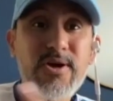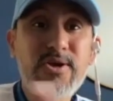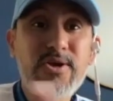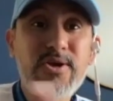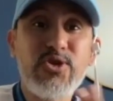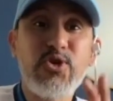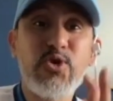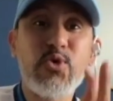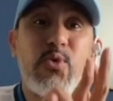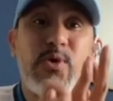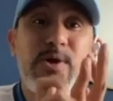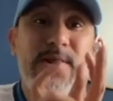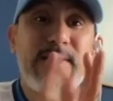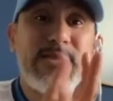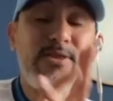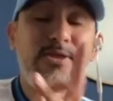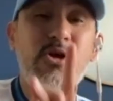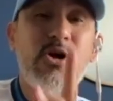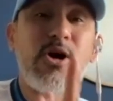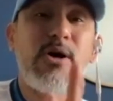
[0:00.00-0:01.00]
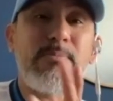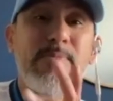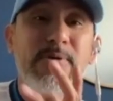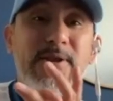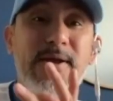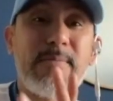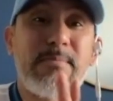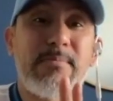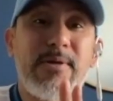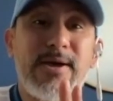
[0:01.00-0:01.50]
you will end up in
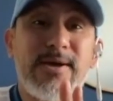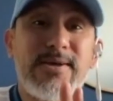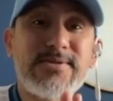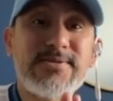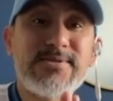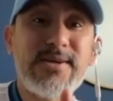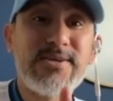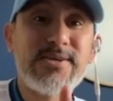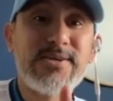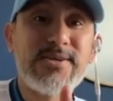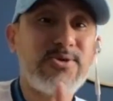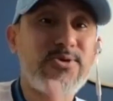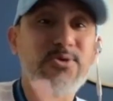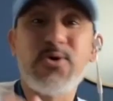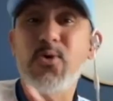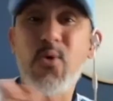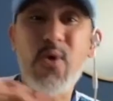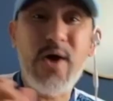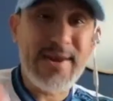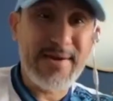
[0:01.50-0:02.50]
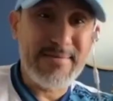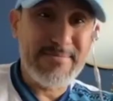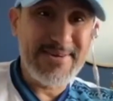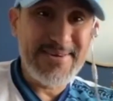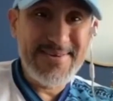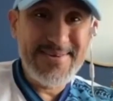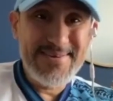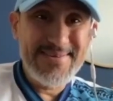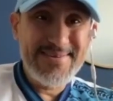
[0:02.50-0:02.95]
a place that you don't wanna be.